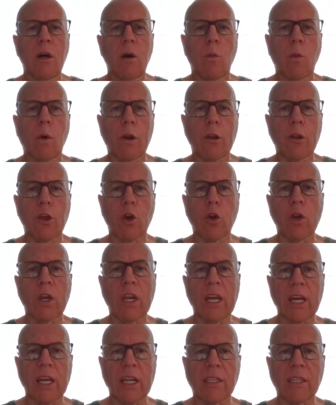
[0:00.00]
What are their
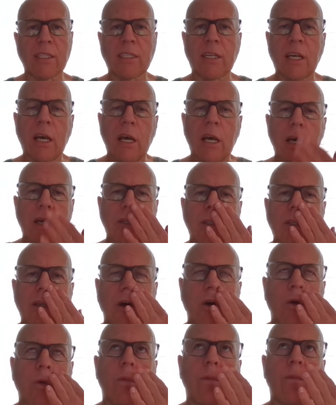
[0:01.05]
needs?
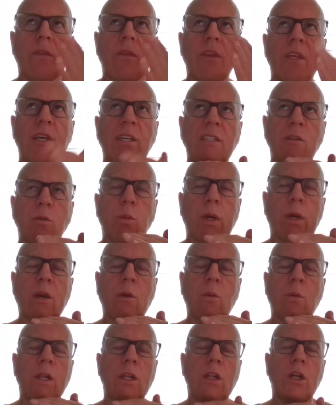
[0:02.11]
So this
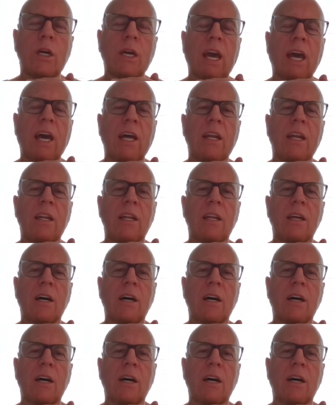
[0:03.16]
week we look at